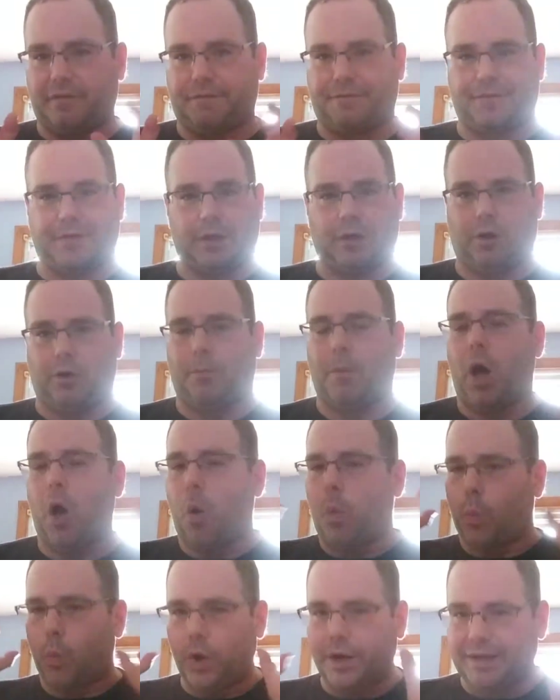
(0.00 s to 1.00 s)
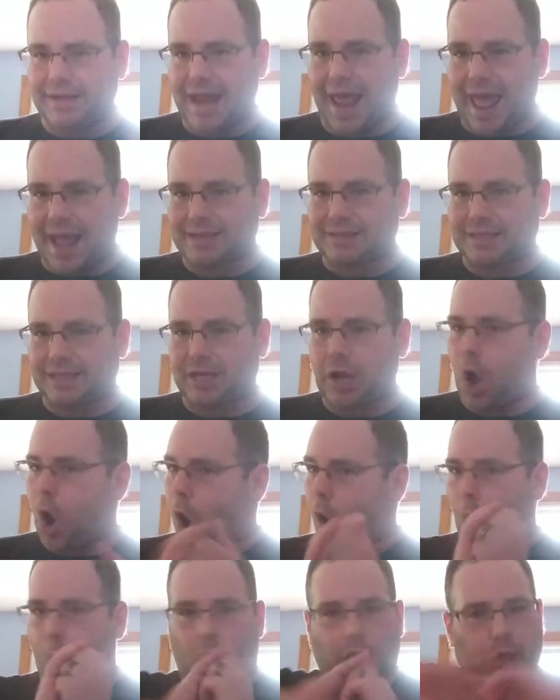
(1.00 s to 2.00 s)
film. Wooden acting
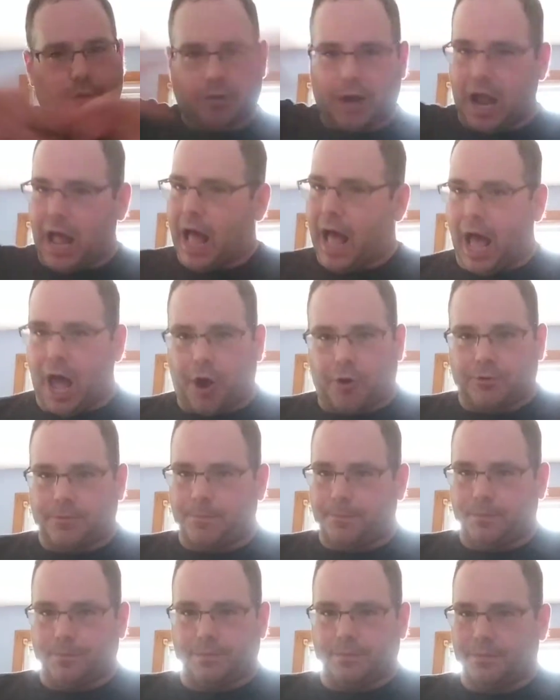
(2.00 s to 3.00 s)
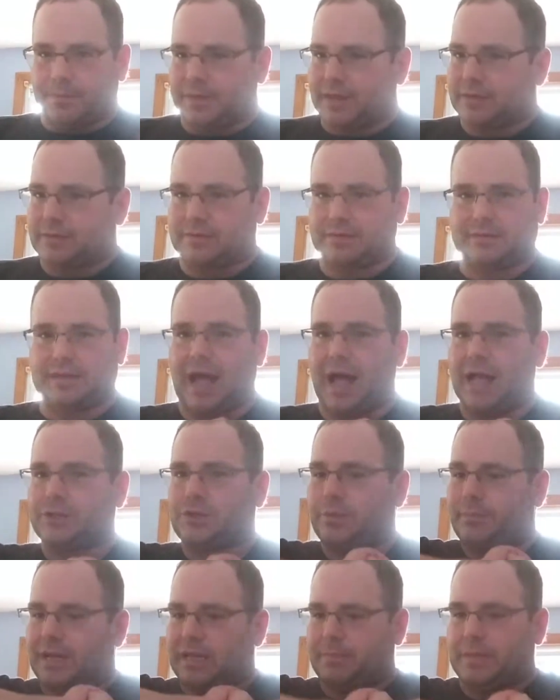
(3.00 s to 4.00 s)
all around. There's not
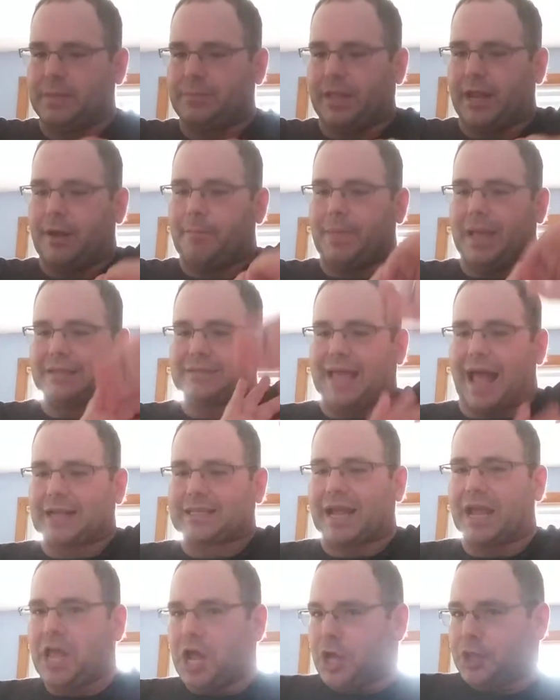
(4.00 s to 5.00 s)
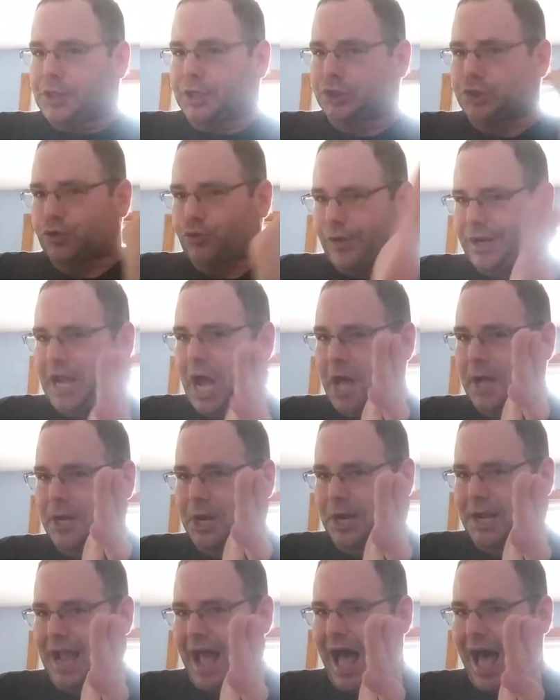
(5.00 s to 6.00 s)
too many people that are best actor. The tree
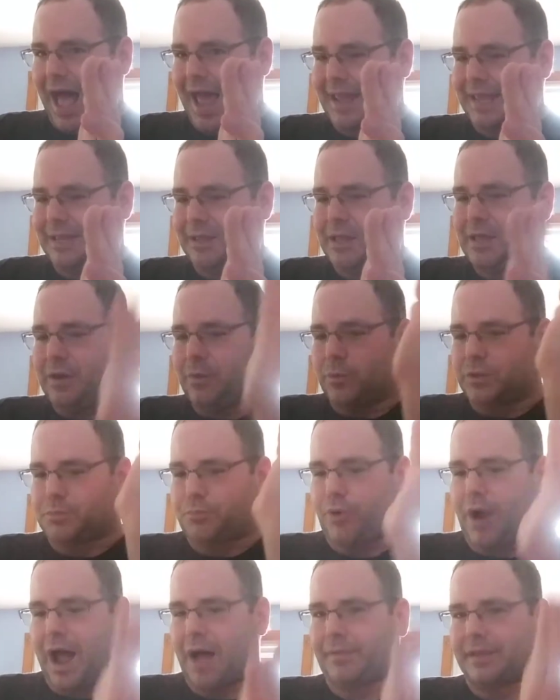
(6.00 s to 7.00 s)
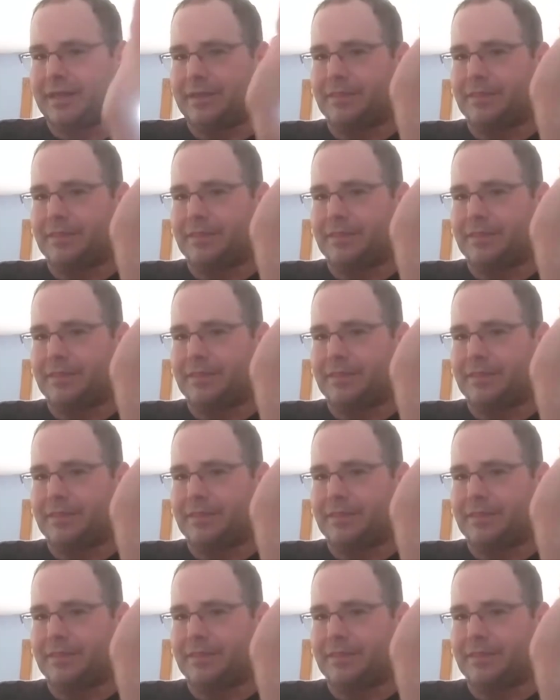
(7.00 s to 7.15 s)
hugger guy was probably